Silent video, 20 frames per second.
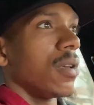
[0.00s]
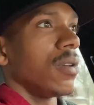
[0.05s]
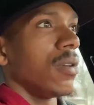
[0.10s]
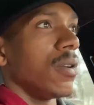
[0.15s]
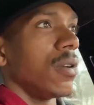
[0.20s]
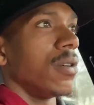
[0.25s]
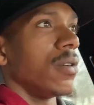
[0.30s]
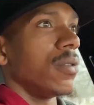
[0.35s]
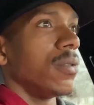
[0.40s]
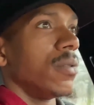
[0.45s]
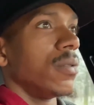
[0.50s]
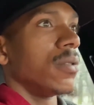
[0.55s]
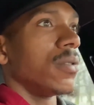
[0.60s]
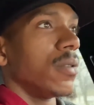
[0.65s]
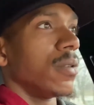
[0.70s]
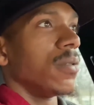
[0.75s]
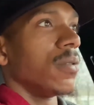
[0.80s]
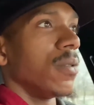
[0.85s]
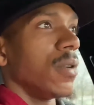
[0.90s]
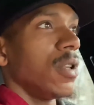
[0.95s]
you know,
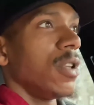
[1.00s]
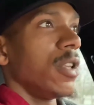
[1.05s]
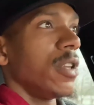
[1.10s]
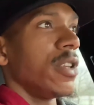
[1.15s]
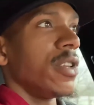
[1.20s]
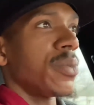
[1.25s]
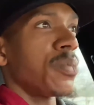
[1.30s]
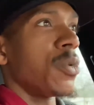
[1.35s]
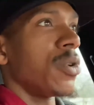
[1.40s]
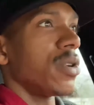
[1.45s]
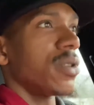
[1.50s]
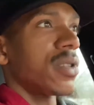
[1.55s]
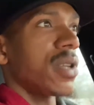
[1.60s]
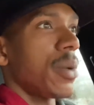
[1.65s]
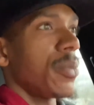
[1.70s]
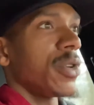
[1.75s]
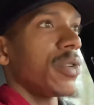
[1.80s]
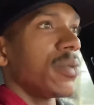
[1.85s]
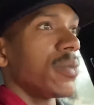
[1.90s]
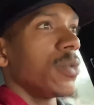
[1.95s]
really in this point in
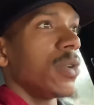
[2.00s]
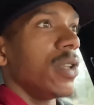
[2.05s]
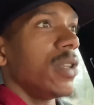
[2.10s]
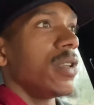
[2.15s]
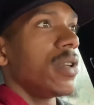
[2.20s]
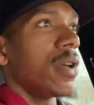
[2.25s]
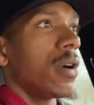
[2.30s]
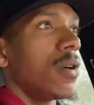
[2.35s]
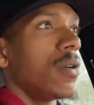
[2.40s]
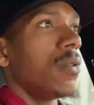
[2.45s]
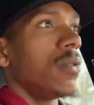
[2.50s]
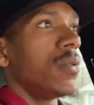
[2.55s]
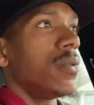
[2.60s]
time, there's really no